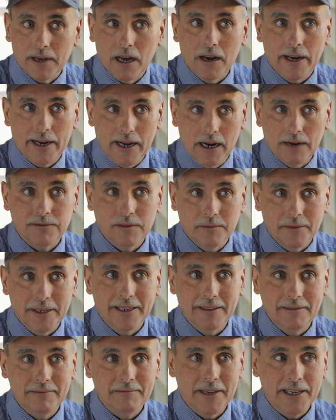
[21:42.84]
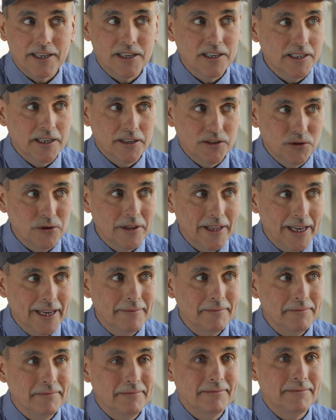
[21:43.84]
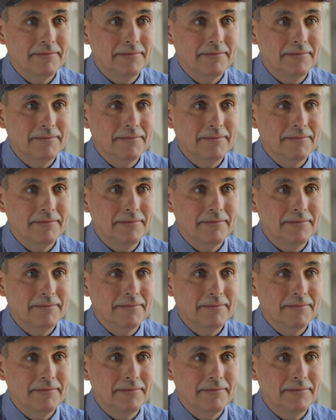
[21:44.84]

calling out for me. You couldn't ignore that.